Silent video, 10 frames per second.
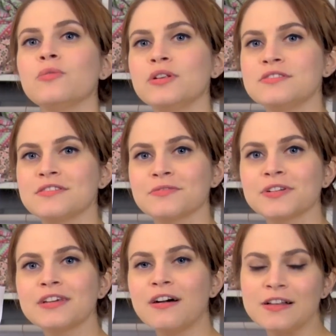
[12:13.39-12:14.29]
which is a
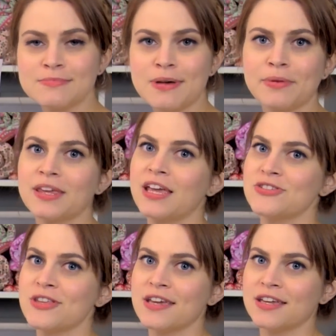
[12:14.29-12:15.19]
really awesome
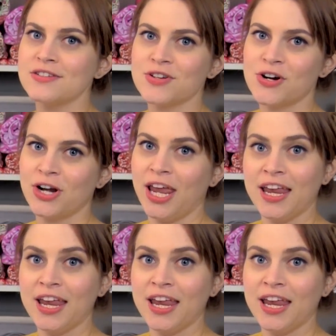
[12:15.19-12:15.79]
application that can turn